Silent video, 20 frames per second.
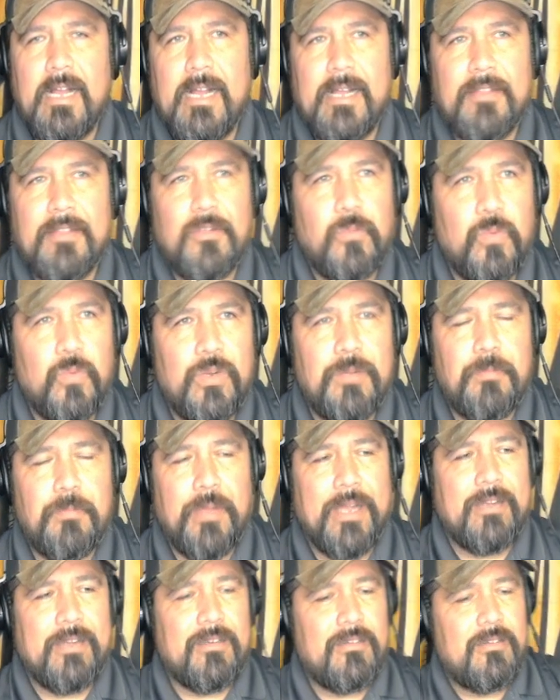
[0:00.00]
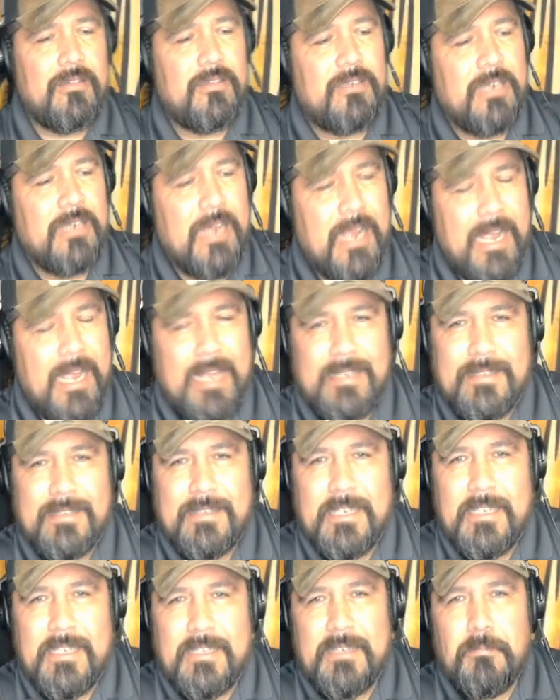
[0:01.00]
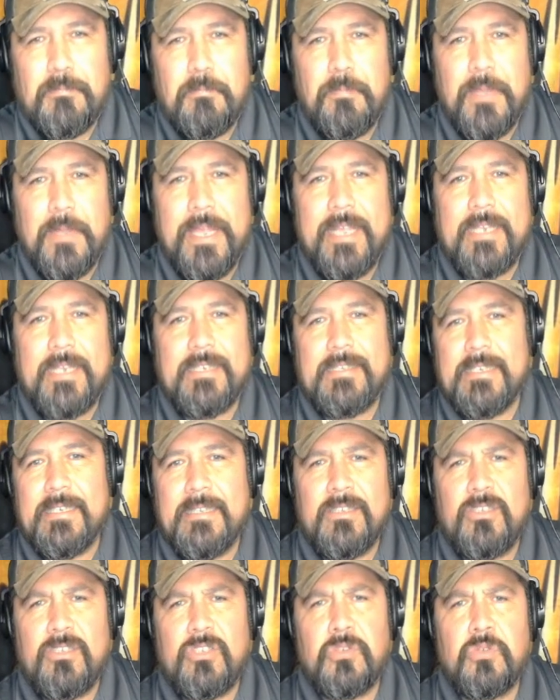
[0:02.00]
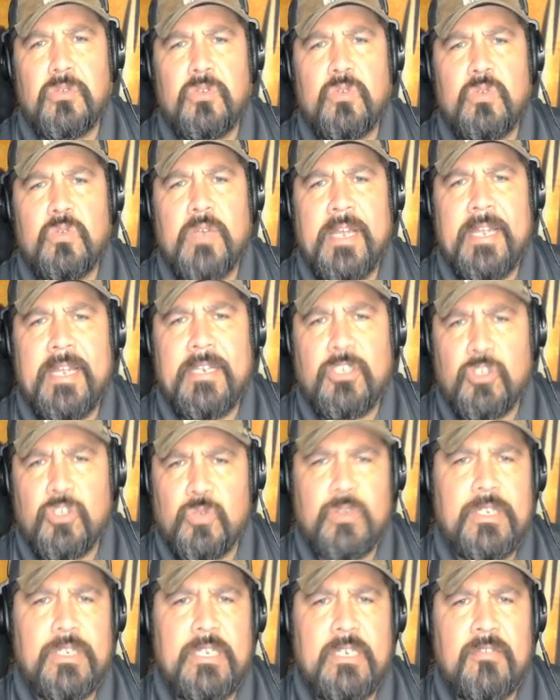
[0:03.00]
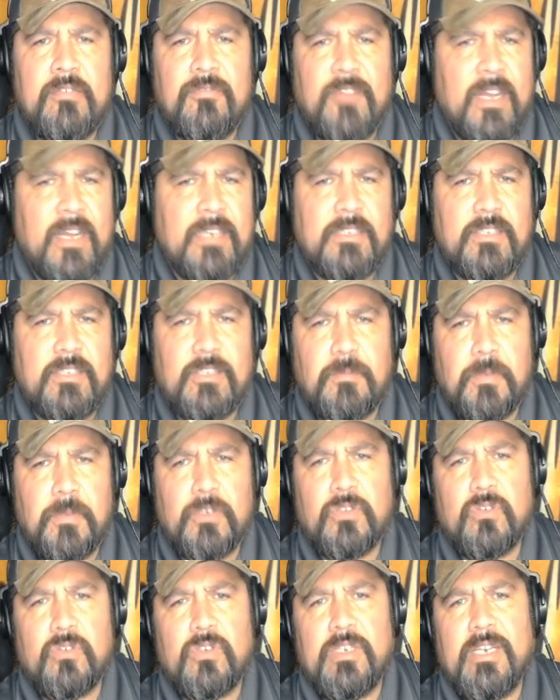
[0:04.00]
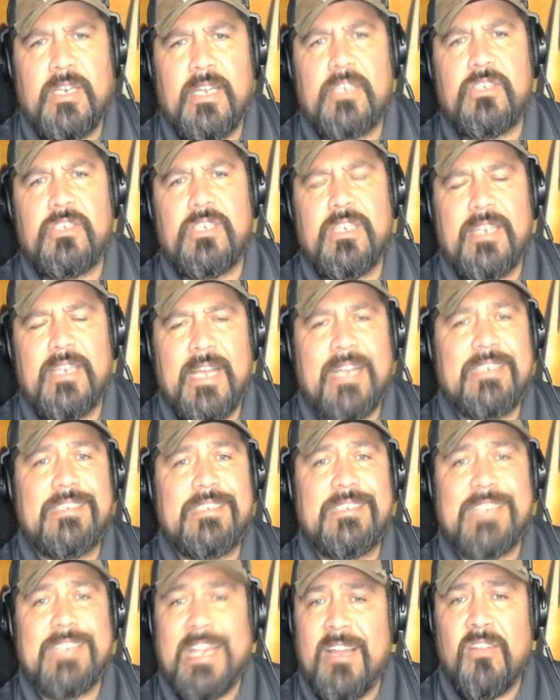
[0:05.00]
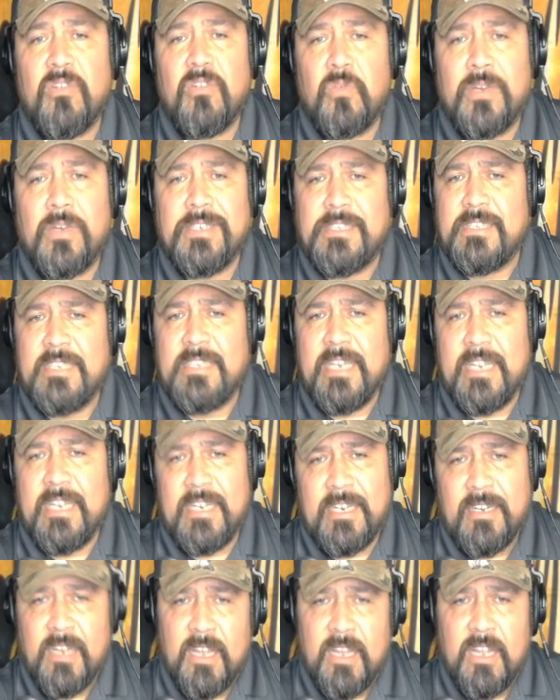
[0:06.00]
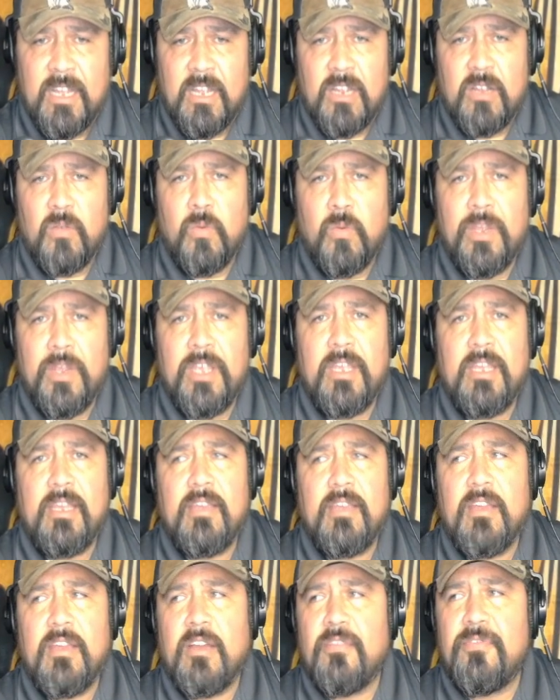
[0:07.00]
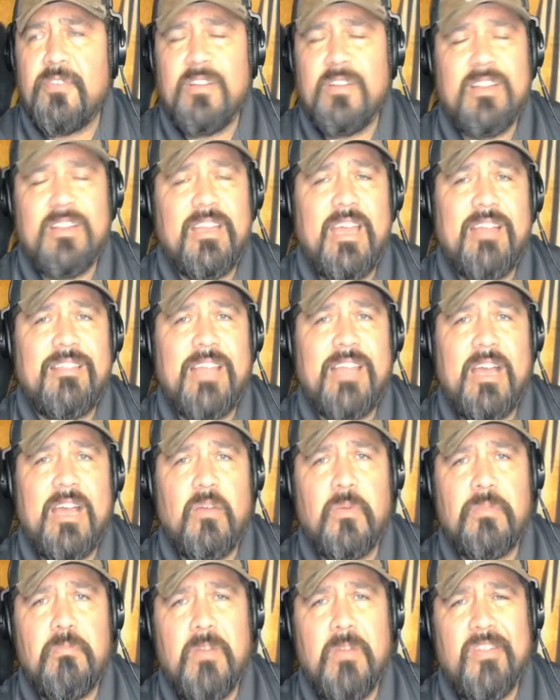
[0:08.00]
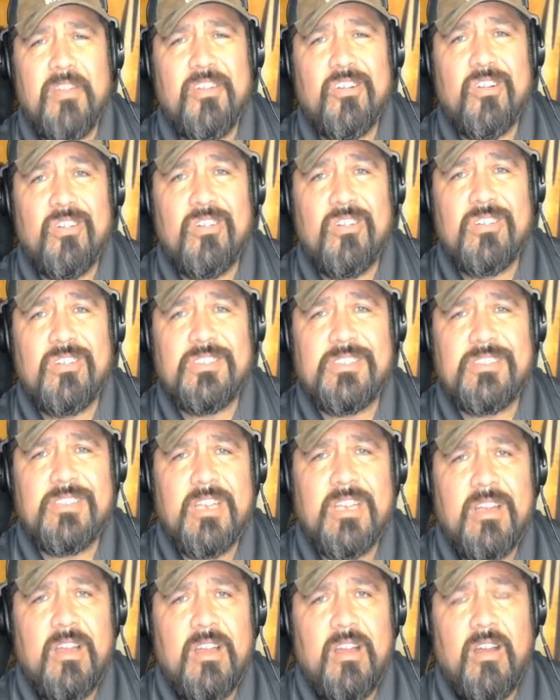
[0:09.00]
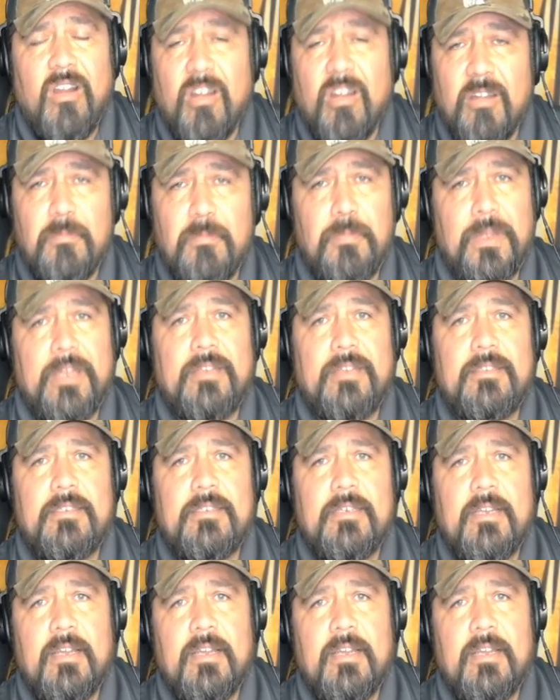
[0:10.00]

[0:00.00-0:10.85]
The woodpecker, as it beaks into a tree and finds a special connection, that sound resonating, we affiliate that with Mother Earth's heartbeat.